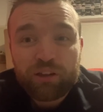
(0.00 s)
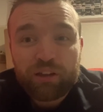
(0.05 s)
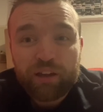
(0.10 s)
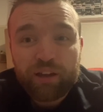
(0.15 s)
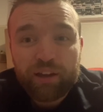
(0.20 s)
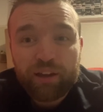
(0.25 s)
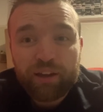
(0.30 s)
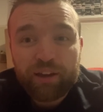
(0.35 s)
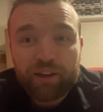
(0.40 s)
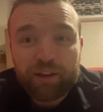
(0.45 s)

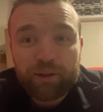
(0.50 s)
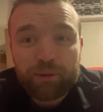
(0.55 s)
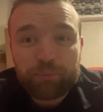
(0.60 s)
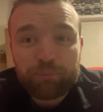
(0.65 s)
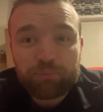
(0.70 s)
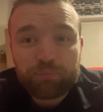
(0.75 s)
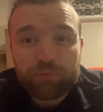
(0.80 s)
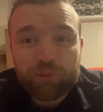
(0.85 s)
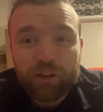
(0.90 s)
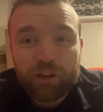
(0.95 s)

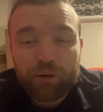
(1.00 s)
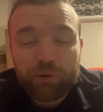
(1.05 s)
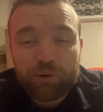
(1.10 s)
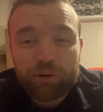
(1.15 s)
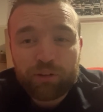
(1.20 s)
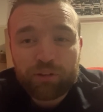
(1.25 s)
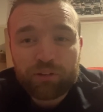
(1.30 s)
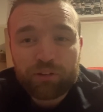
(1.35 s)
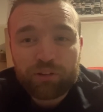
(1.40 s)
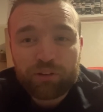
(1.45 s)
Going
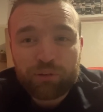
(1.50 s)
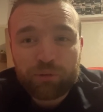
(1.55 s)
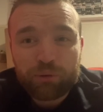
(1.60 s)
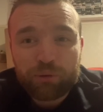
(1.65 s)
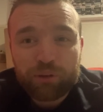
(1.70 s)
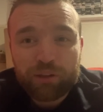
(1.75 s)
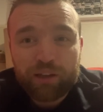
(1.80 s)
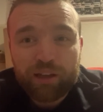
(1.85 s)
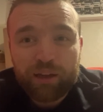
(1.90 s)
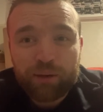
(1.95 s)
on to
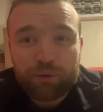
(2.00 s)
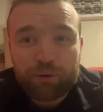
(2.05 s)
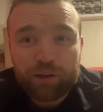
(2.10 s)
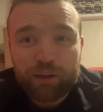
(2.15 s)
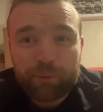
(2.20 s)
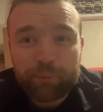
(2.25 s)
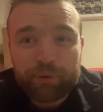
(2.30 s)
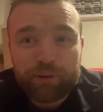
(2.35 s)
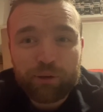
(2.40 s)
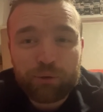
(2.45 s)
that, I'm going to
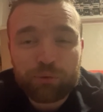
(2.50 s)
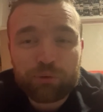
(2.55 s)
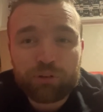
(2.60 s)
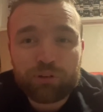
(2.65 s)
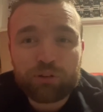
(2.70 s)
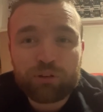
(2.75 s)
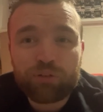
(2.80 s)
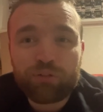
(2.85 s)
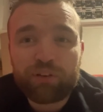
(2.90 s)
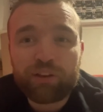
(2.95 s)
get my notes and
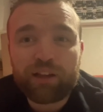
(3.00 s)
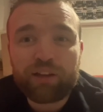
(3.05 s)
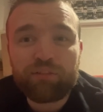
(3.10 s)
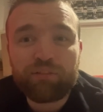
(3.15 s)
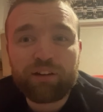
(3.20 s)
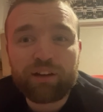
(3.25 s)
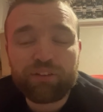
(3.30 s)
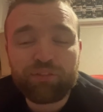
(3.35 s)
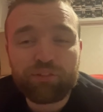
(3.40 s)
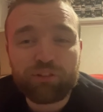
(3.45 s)
stuff like that
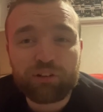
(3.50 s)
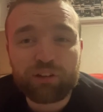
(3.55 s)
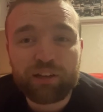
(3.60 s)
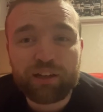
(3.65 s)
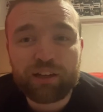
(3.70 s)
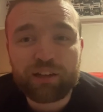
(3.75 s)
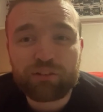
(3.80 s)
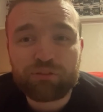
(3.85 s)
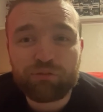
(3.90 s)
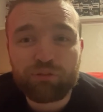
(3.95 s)
ready for the
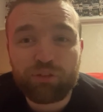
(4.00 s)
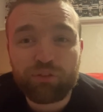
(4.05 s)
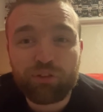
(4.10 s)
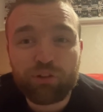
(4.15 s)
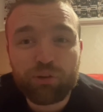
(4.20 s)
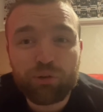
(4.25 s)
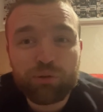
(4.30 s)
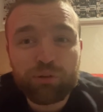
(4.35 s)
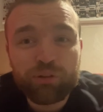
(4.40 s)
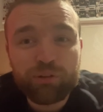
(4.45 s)
next
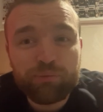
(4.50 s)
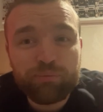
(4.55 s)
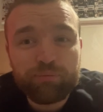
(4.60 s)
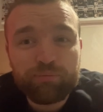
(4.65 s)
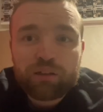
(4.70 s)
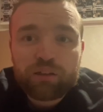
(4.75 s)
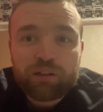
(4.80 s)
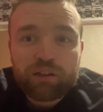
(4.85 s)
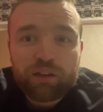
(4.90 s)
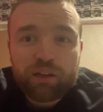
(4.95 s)
reviews.
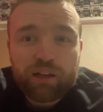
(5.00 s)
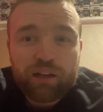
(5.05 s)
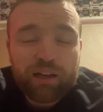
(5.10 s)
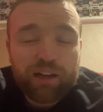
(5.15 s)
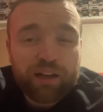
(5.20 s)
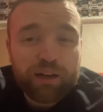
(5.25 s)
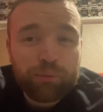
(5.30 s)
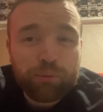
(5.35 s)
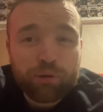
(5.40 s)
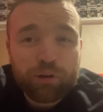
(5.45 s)

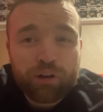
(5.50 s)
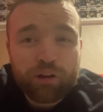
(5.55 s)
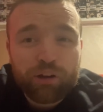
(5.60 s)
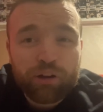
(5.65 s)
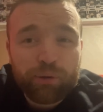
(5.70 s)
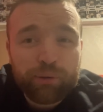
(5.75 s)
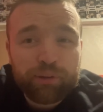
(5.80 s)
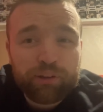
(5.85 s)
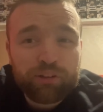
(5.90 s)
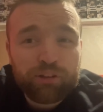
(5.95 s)
And I'm not going to
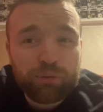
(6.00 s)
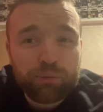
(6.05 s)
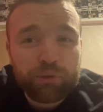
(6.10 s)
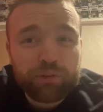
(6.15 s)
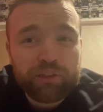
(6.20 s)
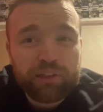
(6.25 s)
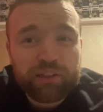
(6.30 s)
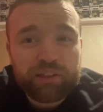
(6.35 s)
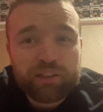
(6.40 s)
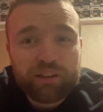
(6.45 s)
go into too much
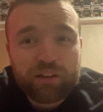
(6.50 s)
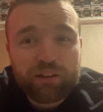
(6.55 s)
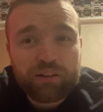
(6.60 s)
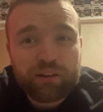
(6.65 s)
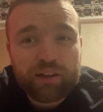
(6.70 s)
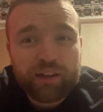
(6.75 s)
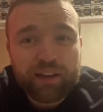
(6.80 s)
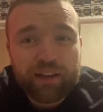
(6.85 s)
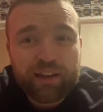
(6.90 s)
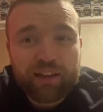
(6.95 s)
detail,
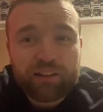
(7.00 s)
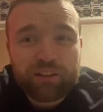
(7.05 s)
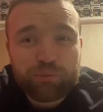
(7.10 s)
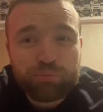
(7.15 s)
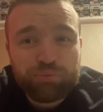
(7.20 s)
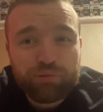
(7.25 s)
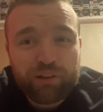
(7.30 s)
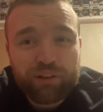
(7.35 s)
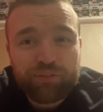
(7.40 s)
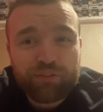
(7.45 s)
kind of
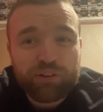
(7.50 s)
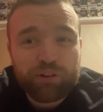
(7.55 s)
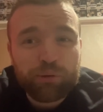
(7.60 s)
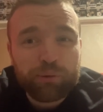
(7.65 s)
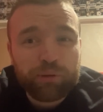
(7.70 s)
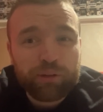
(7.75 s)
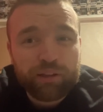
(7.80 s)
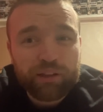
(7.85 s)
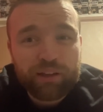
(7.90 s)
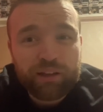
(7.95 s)

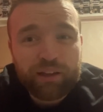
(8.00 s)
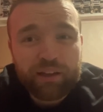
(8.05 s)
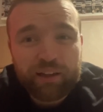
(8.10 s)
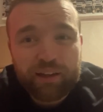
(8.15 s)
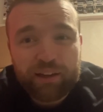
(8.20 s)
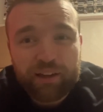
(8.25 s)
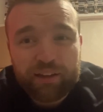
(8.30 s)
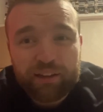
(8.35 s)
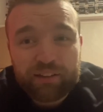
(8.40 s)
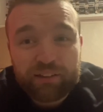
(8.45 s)
previewing
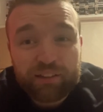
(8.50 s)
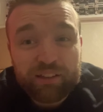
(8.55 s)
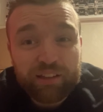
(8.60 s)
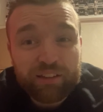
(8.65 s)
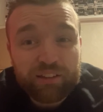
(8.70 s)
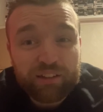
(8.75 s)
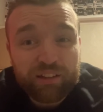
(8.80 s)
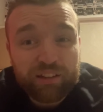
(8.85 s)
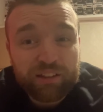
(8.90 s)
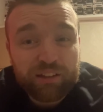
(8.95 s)

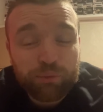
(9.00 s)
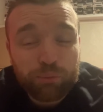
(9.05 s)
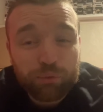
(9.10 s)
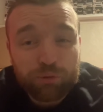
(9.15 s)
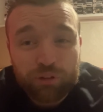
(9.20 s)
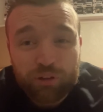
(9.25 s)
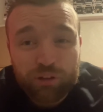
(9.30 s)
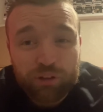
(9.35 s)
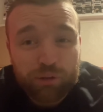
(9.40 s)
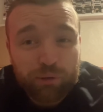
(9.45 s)
Snetterton. I said I
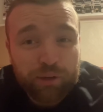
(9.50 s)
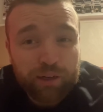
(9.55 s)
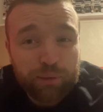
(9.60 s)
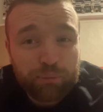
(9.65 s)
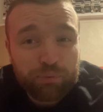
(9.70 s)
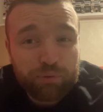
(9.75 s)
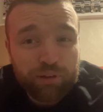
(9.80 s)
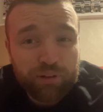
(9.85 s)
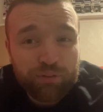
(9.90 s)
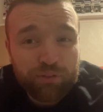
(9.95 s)
wasn't going to do any
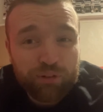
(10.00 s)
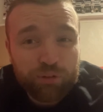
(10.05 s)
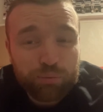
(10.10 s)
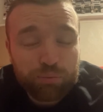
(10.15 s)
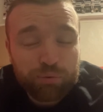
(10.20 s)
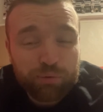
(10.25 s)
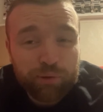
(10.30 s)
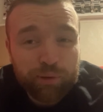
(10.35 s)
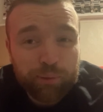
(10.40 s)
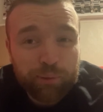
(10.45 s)
previews
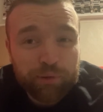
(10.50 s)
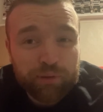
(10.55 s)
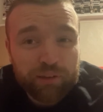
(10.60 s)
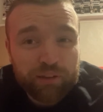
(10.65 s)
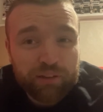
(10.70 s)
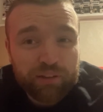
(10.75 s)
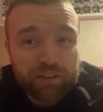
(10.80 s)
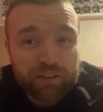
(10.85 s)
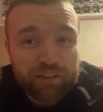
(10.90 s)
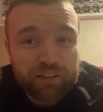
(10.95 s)
pretty much
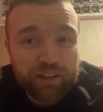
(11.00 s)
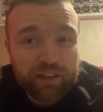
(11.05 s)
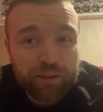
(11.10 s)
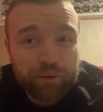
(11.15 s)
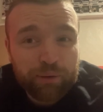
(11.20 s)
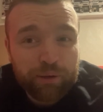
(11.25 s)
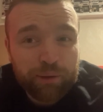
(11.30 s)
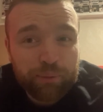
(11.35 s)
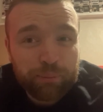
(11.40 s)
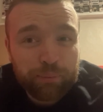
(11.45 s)
this season
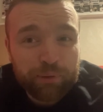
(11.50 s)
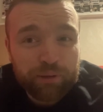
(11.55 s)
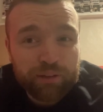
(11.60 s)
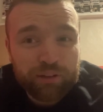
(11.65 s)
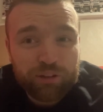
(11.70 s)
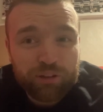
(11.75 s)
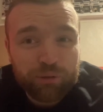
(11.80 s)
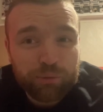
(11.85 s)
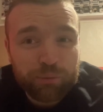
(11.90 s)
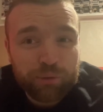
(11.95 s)
anyway, but
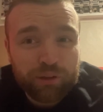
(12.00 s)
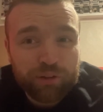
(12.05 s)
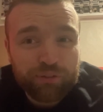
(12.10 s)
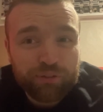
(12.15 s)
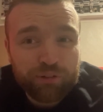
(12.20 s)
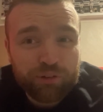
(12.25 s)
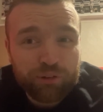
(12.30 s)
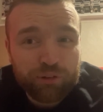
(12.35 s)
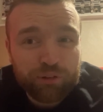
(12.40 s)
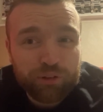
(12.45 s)
it's too
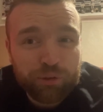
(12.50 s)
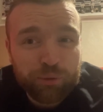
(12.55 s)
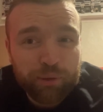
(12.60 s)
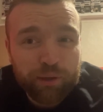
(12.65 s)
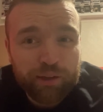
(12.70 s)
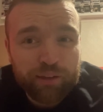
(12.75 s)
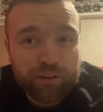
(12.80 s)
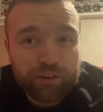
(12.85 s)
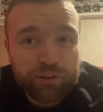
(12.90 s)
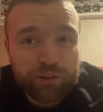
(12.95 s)
difficult to
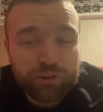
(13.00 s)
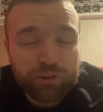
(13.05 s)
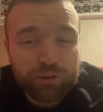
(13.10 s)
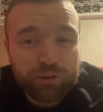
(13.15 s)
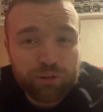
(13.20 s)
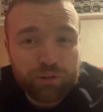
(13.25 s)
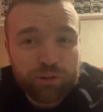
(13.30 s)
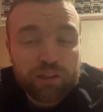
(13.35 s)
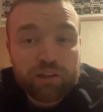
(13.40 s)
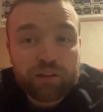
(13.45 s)
really to
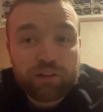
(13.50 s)
call.